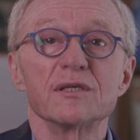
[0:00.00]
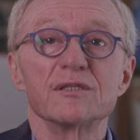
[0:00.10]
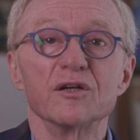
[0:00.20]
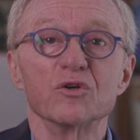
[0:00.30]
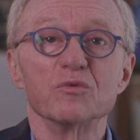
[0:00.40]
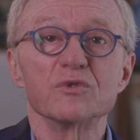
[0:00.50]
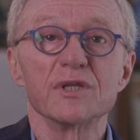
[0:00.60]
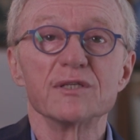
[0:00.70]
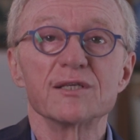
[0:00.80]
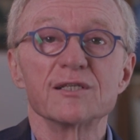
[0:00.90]

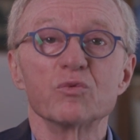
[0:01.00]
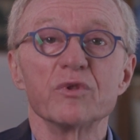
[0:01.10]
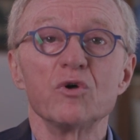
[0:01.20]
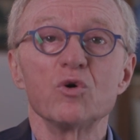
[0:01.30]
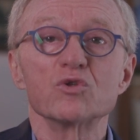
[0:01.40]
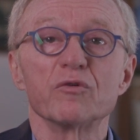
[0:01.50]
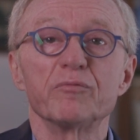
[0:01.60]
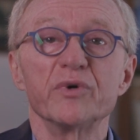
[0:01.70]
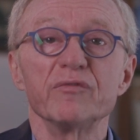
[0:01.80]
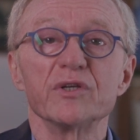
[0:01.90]
circumstances with those of
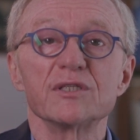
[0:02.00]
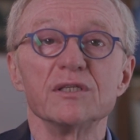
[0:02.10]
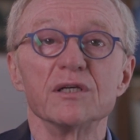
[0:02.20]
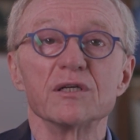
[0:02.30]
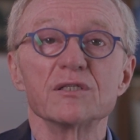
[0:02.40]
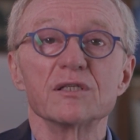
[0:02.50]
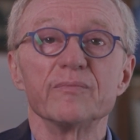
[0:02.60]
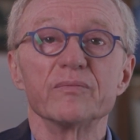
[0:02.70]
previous years